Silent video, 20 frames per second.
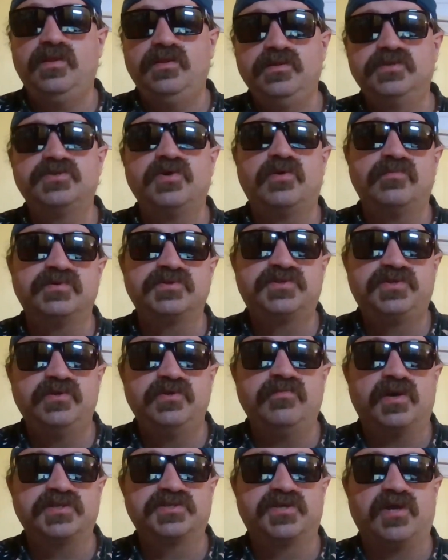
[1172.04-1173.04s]
there's almost
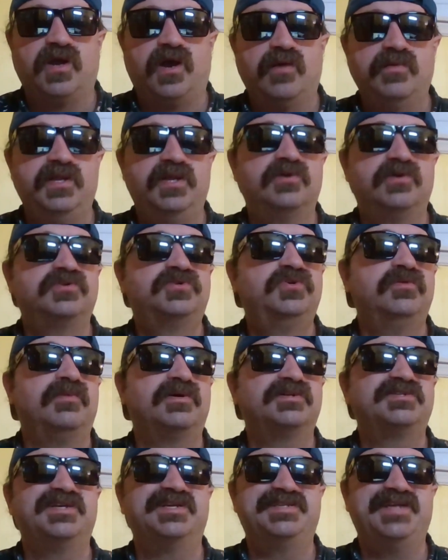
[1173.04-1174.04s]
too much comedy or too
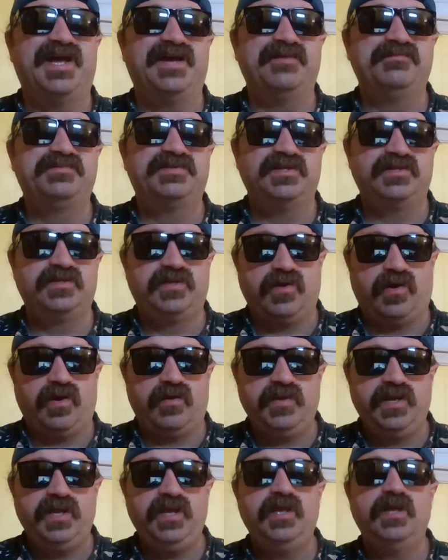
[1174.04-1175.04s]
much attempted
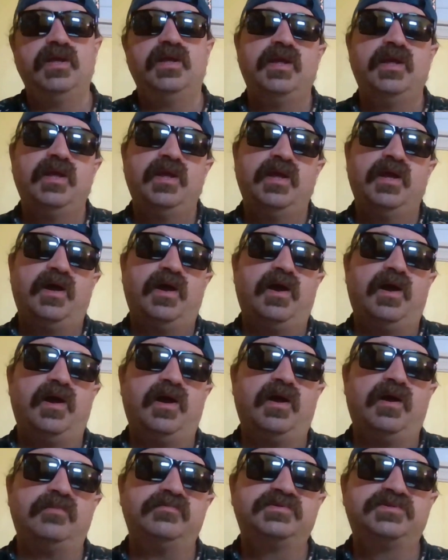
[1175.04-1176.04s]
comedy.
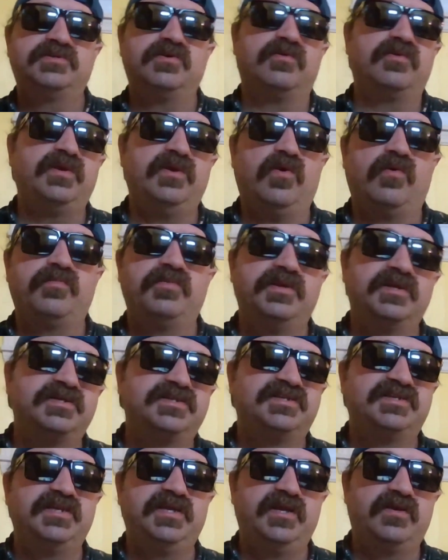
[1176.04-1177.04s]
So the opening
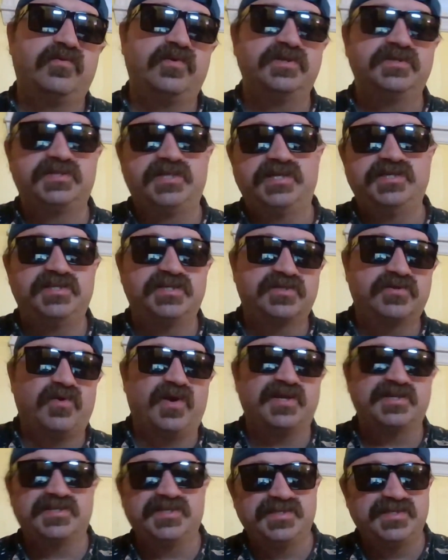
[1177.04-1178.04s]
sequence, I just
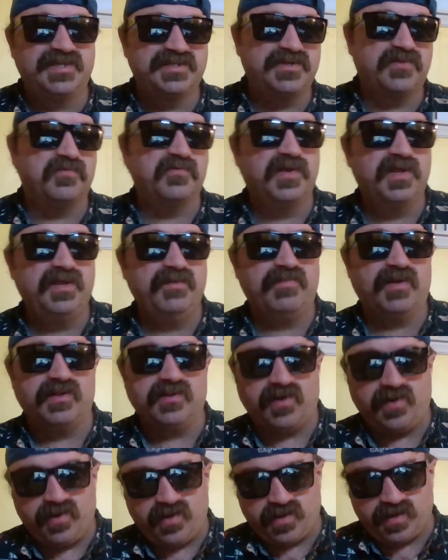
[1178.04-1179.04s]
questioned, does it really
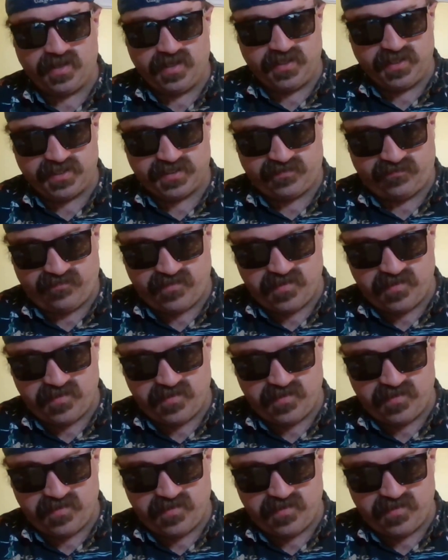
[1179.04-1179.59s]
belong in this